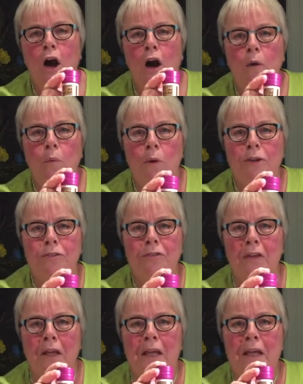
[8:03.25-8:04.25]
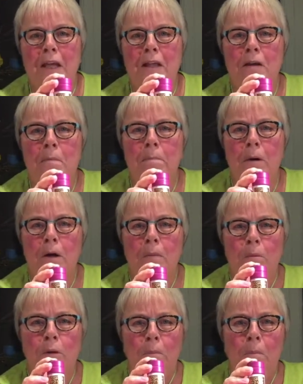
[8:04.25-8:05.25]
a whisky in a
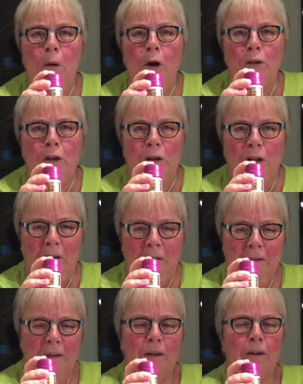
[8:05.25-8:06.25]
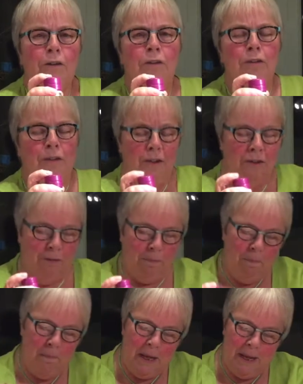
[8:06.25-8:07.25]
purple bottle. Goodness
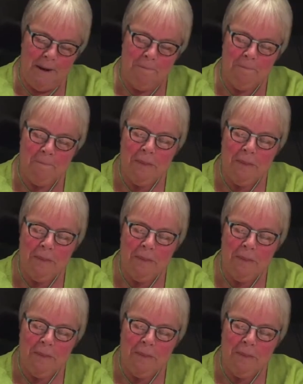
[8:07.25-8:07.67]
me.